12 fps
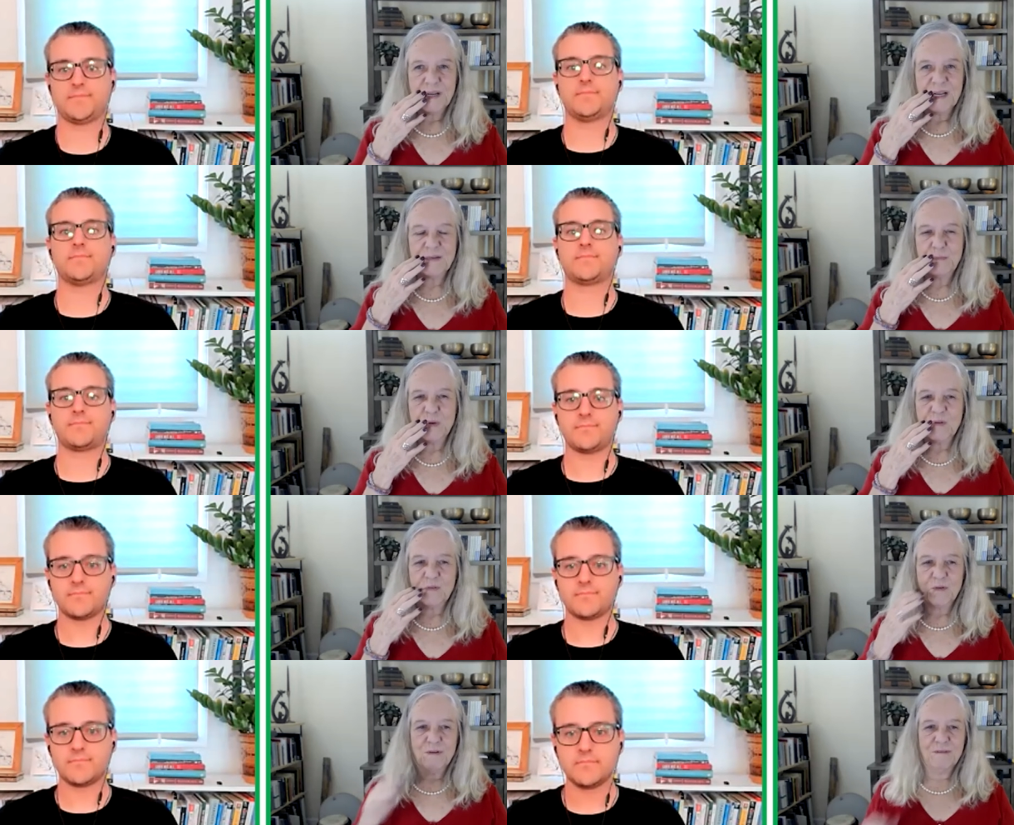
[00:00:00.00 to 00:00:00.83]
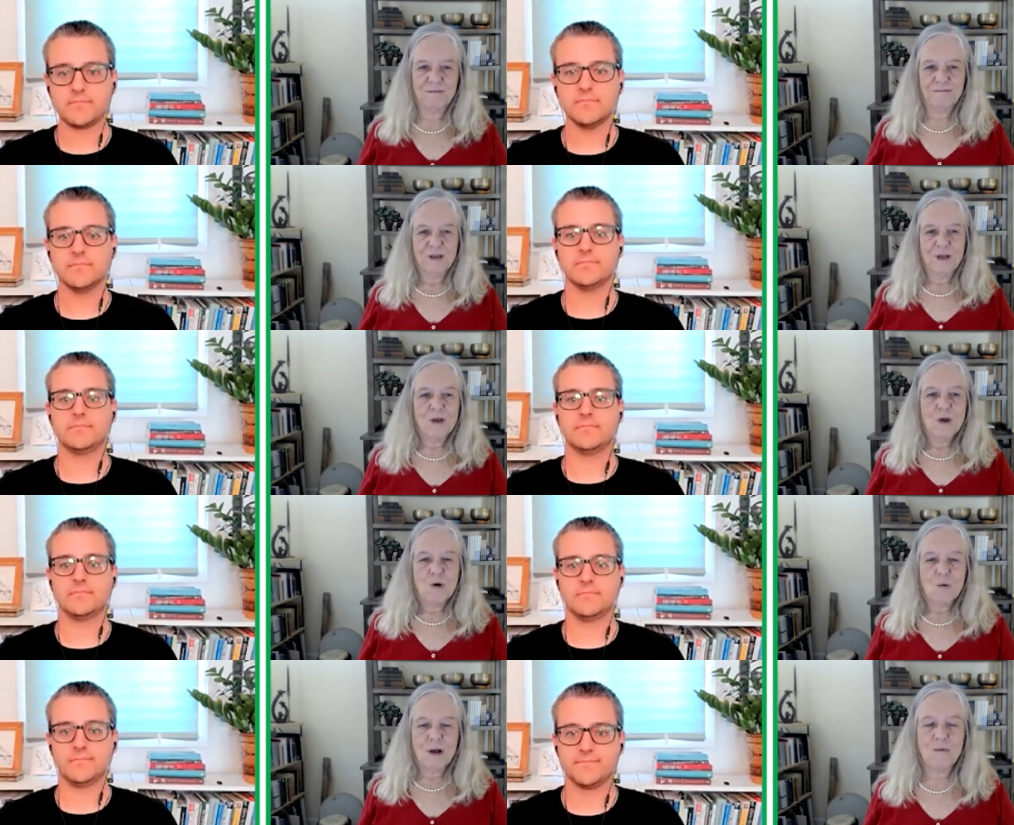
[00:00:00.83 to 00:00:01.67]
Speaker 1: That's beautiful.
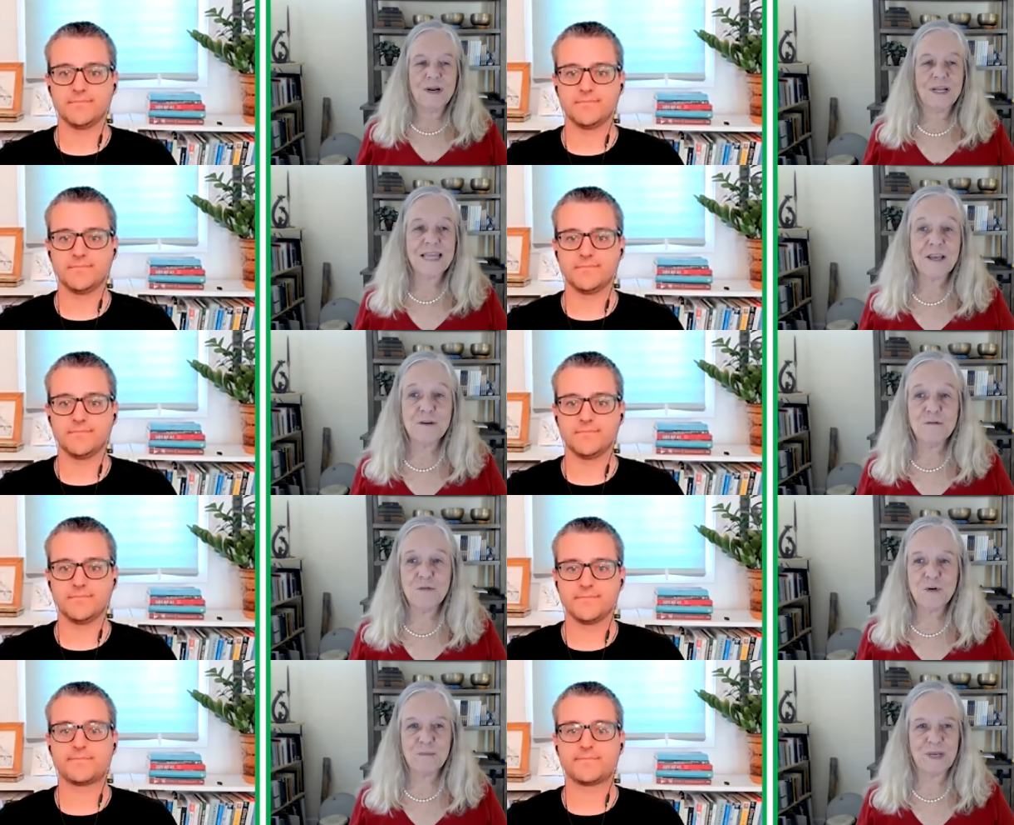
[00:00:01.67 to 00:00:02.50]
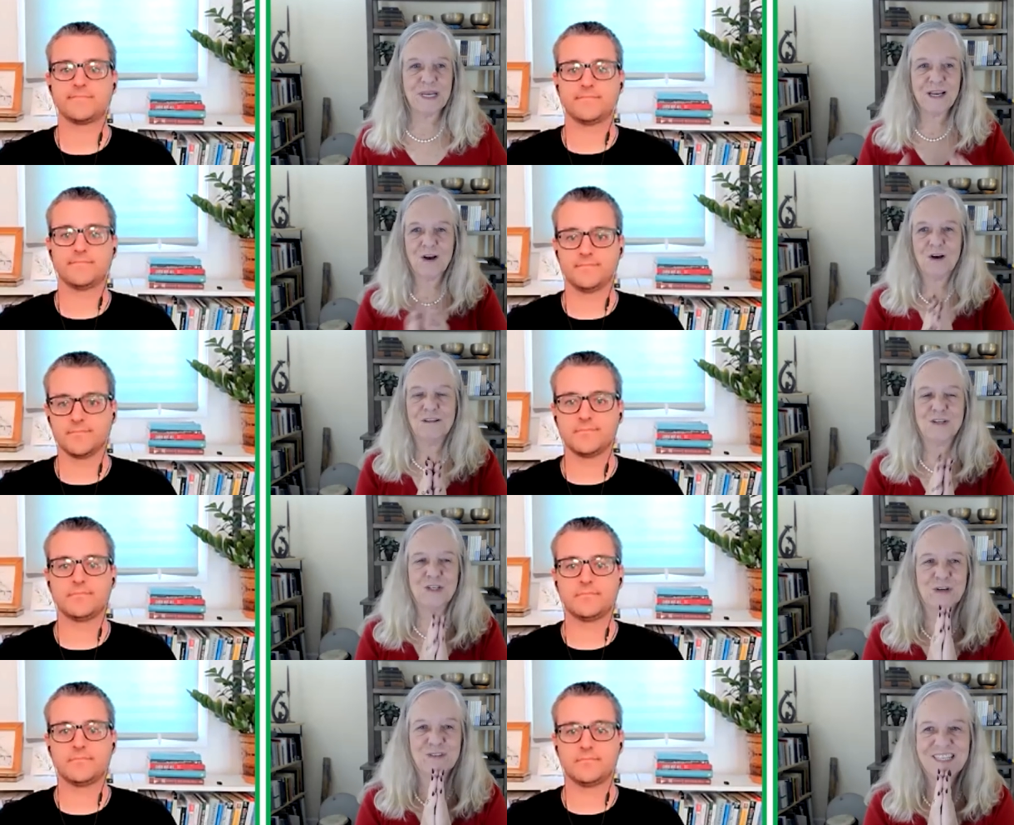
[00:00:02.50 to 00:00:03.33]
Well, I want to thank you for being on the
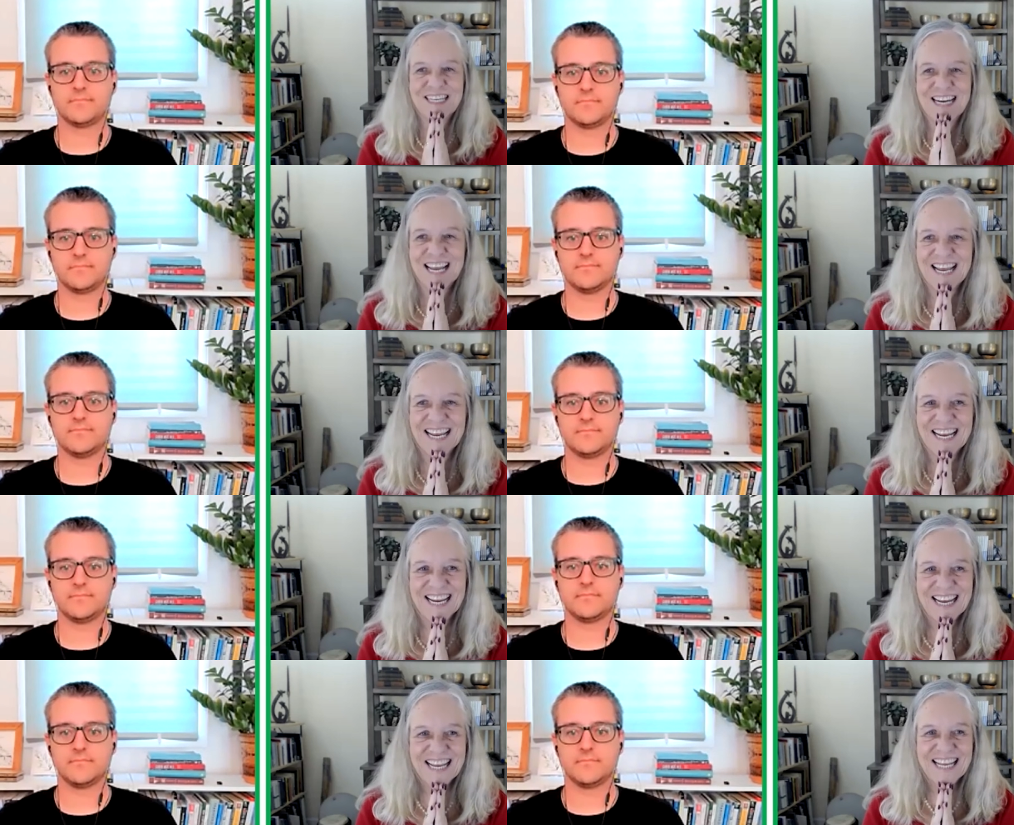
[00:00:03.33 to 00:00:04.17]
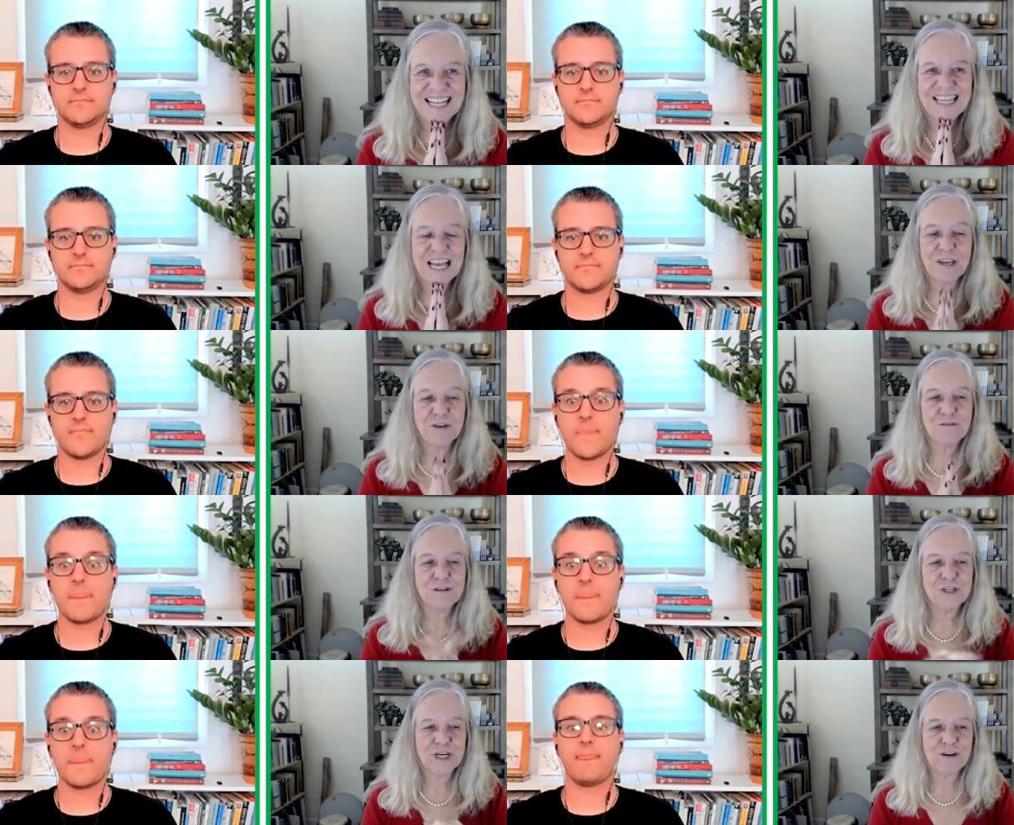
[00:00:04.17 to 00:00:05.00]
show today. And thank you
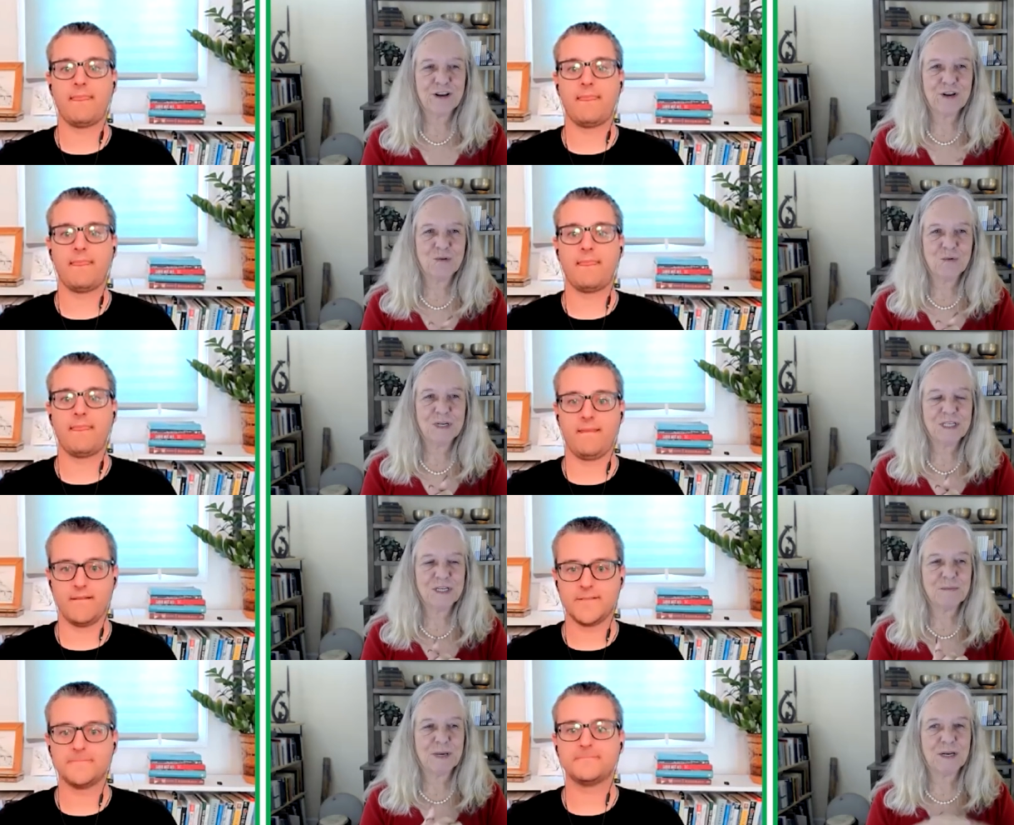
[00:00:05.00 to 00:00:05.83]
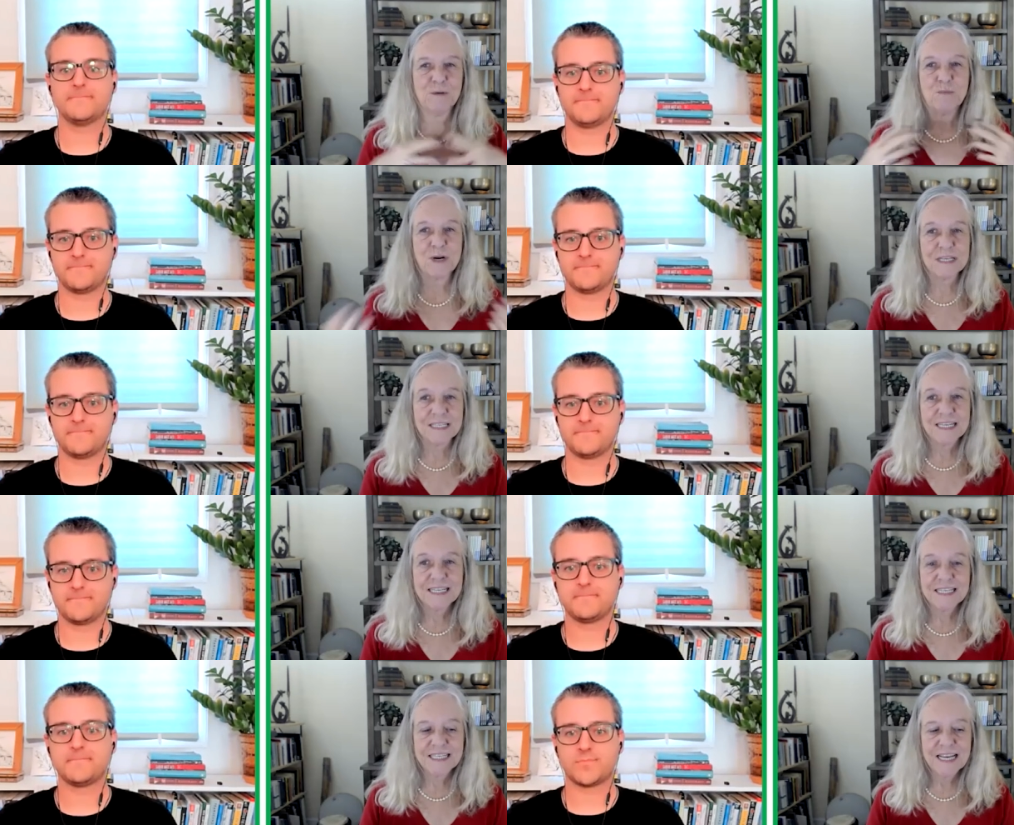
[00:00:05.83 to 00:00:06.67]
for sharing your wisdom and your
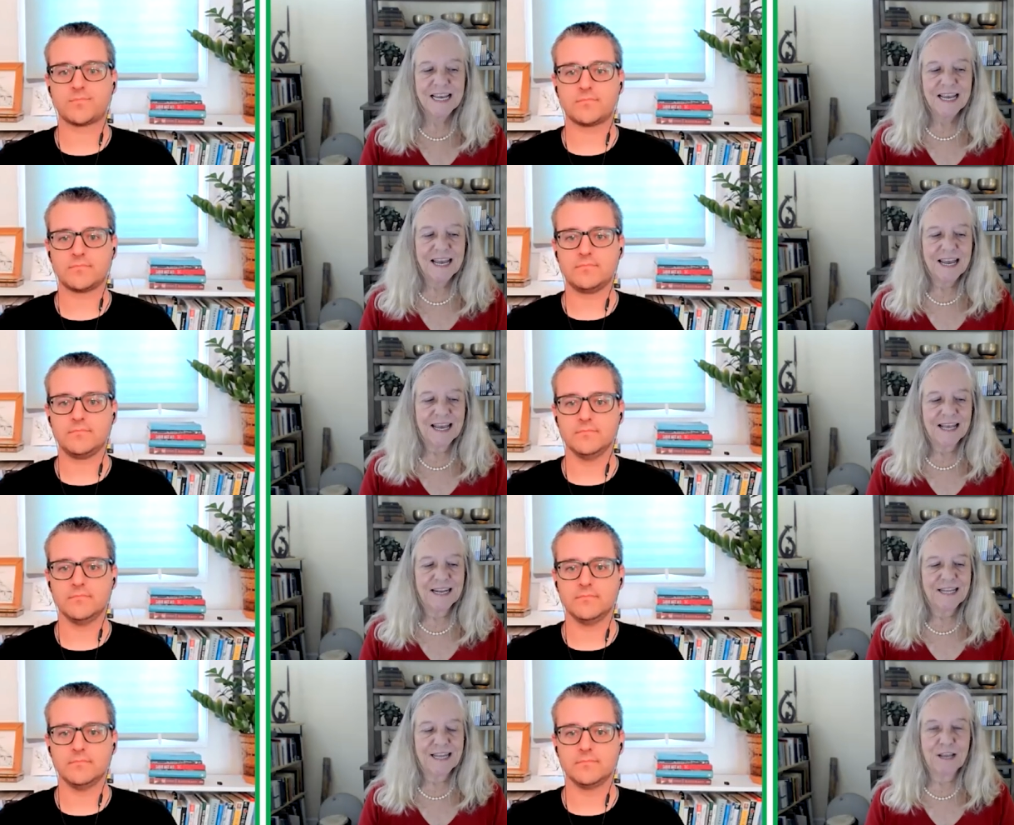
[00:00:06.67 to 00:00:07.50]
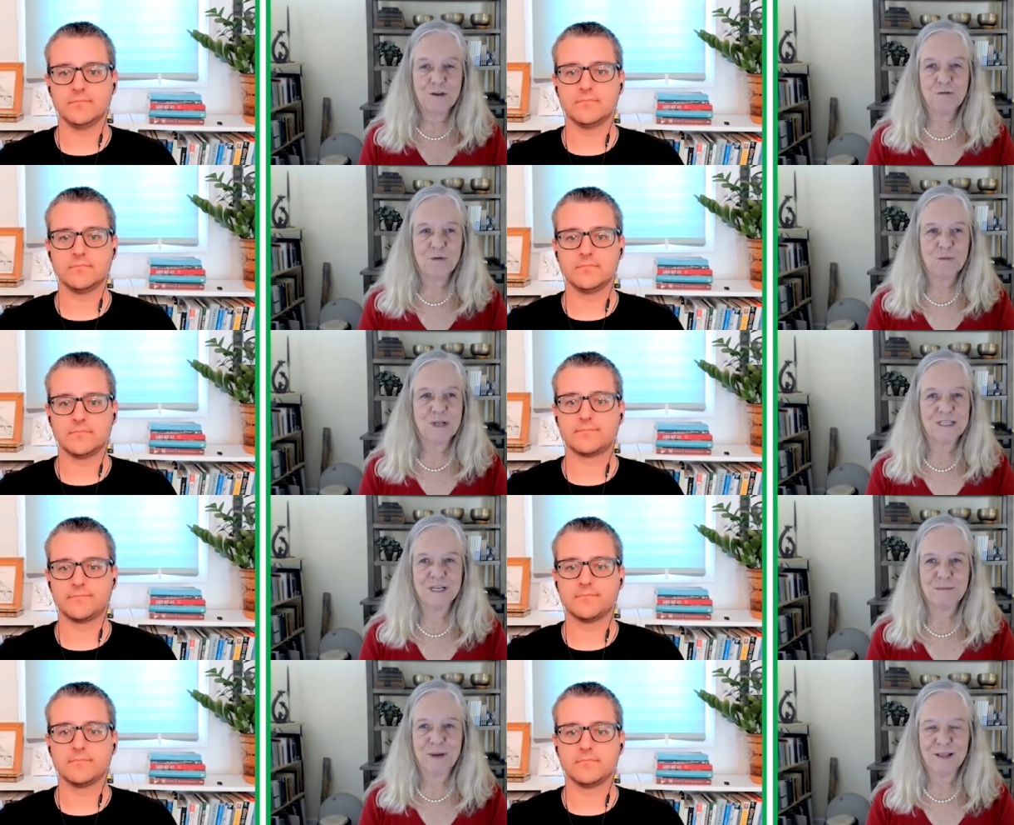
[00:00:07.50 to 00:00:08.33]
presence. And thank you for
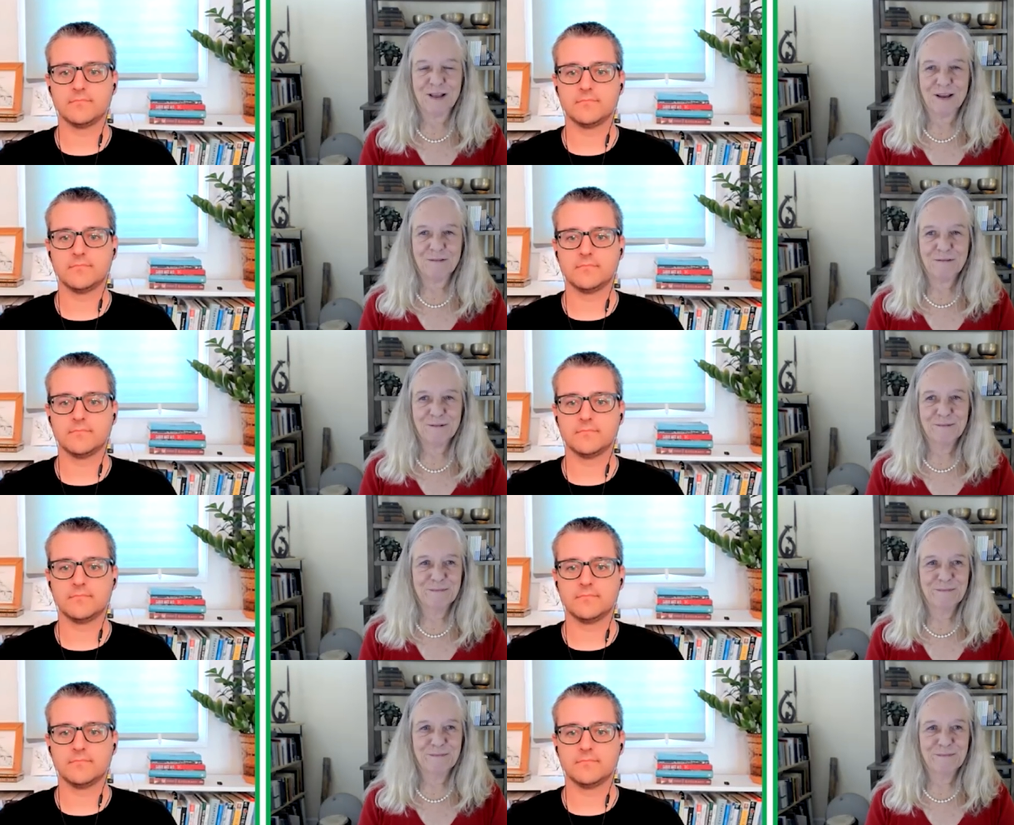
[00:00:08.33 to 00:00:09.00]
blessing my life.